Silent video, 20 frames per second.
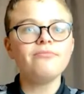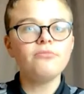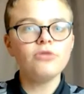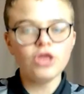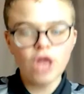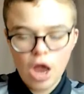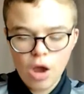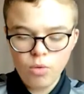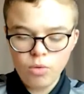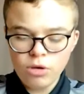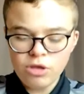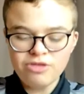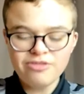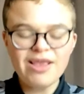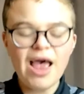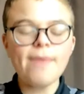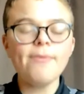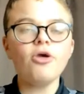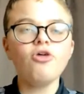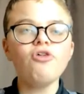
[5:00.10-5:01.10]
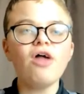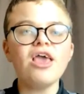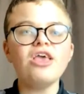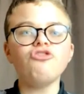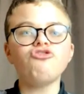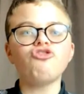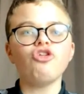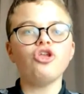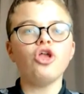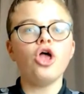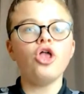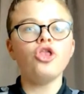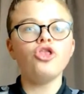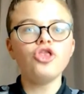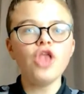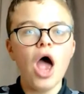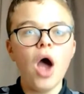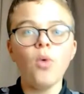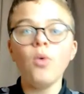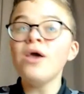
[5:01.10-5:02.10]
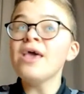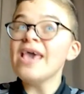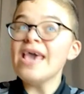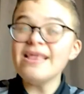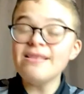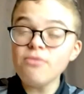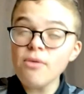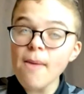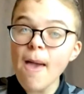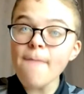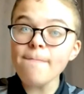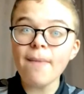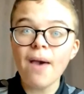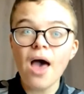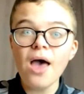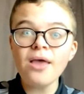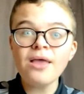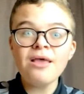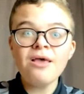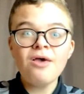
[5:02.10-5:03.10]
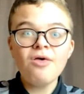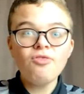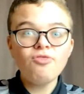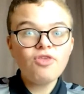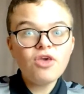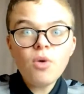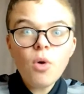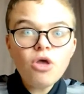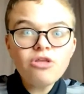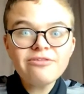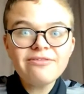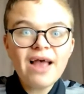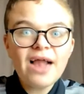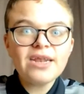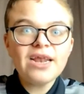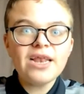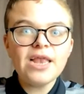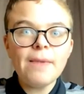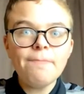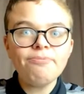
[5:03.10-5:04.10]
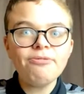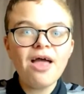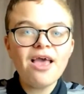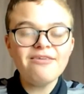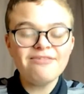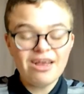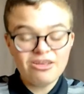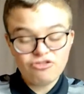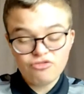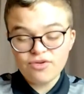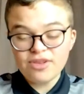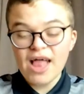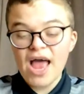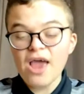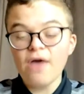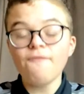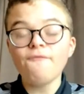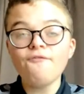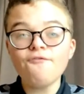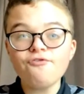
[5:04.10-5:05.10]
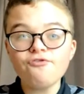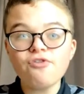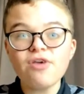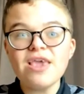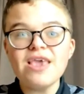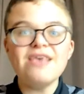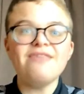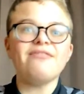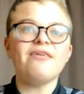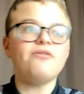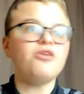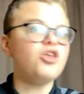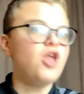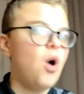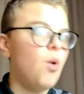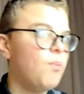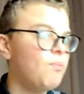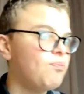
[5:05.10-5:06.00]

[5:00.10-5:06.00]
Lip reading: You know, Simon Grayson, no. Remember, they weren't signing any players. They had to rely on threes and, you know,